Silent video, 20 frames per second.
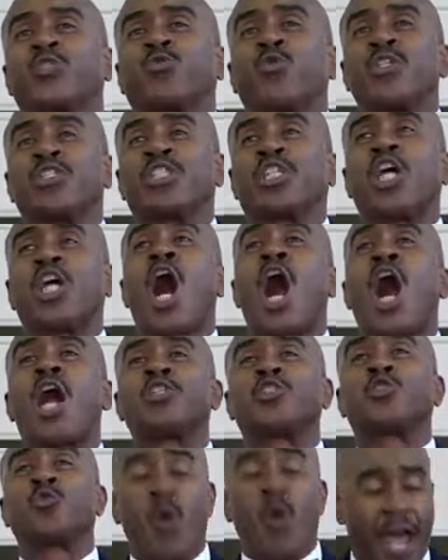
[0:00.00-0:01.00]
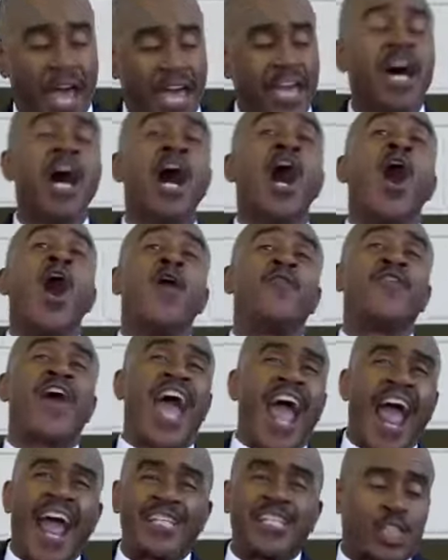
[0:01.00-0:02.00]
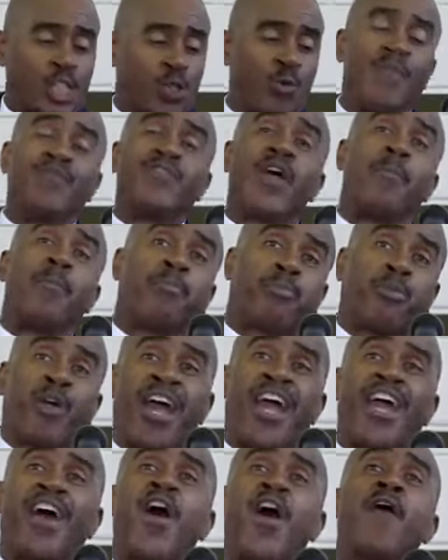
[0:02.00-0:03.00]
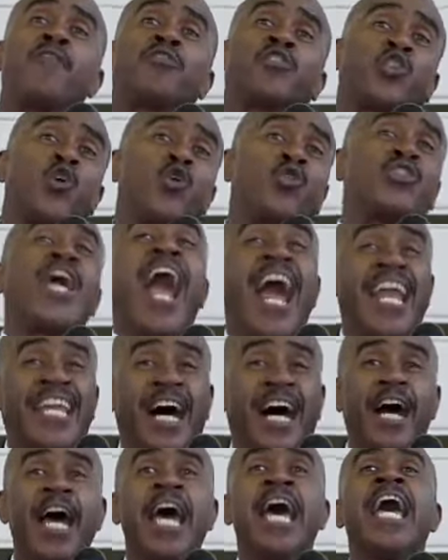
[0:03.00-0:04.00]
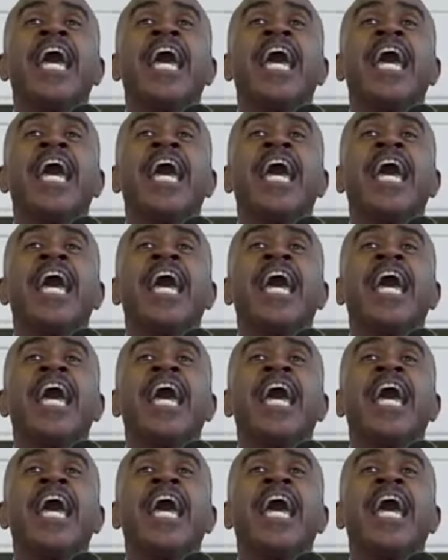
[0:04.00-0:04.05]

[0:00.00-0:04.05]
This was God's way of answering the prayer of Susanna.